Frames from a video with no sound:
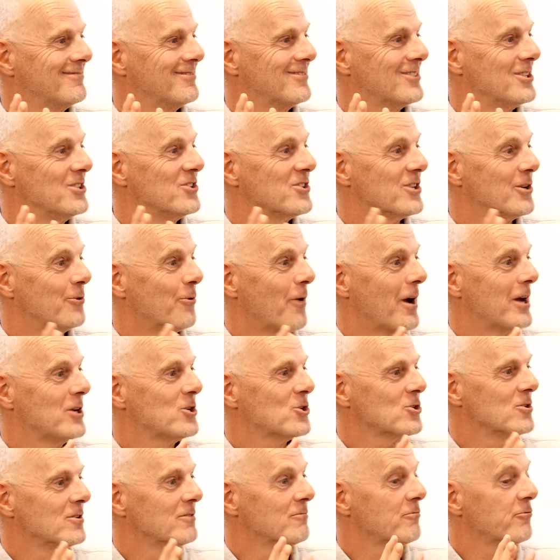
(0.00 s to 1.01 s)

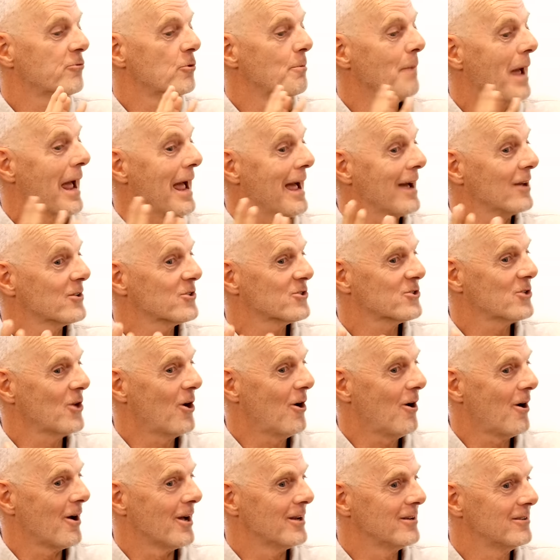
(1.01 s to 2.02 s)
consideration from
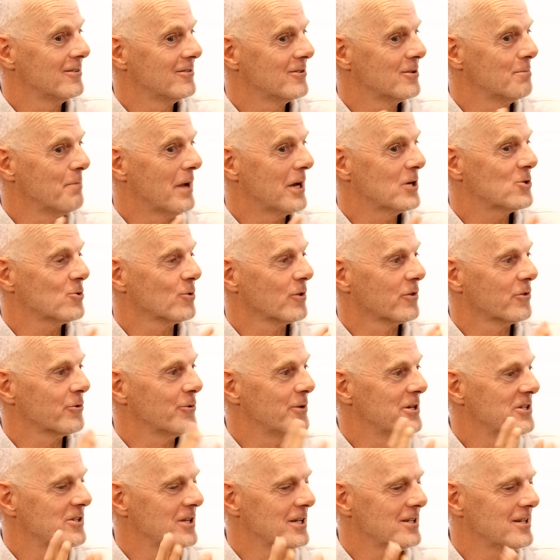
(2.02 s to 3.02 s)
outside to make sure the
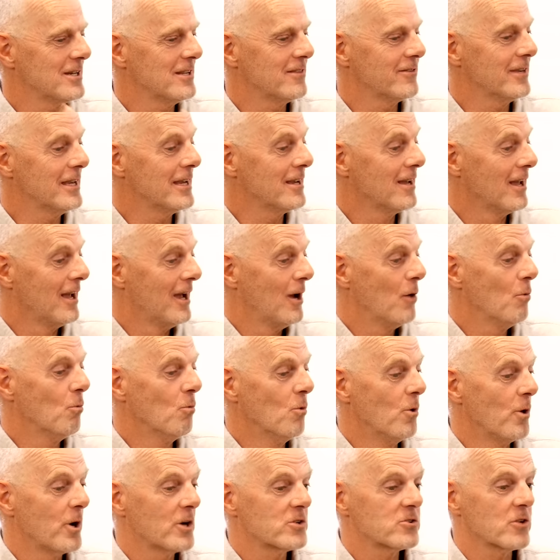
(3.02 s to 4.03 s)
three sixty thing
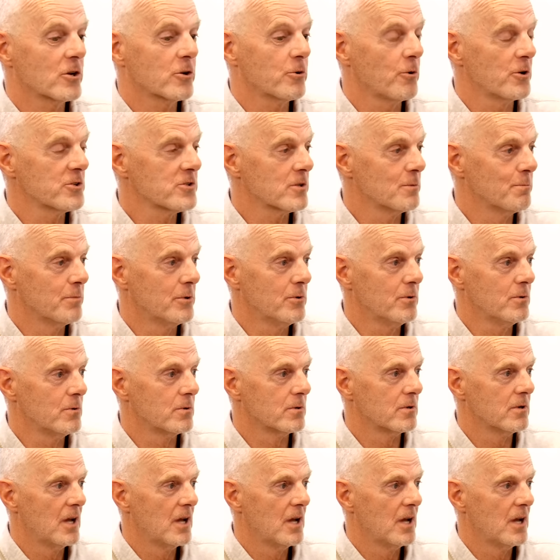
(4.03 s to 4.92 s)
works across the board.